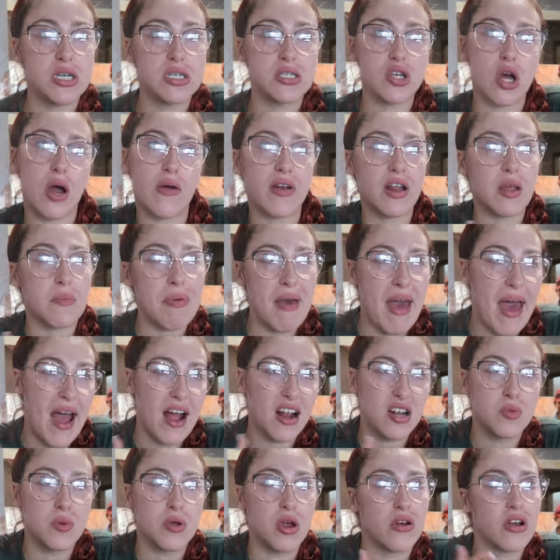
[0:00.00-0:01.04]
It's already
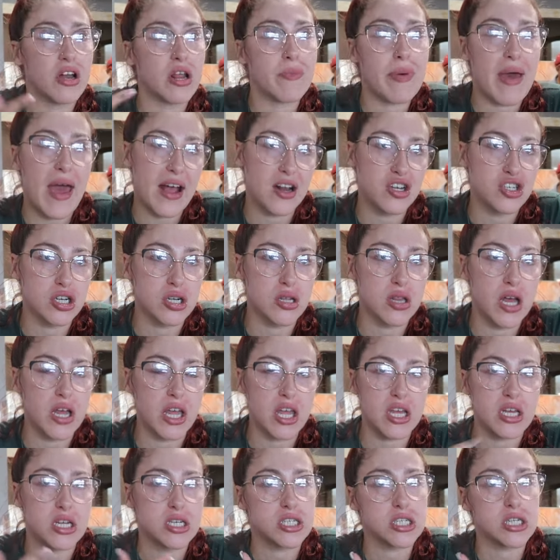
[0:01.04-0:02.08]
packed. We already packed your
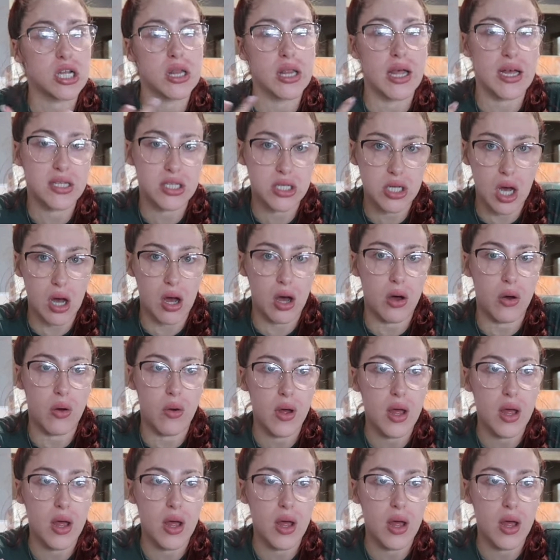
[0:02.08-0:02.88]
luggage. Let's go.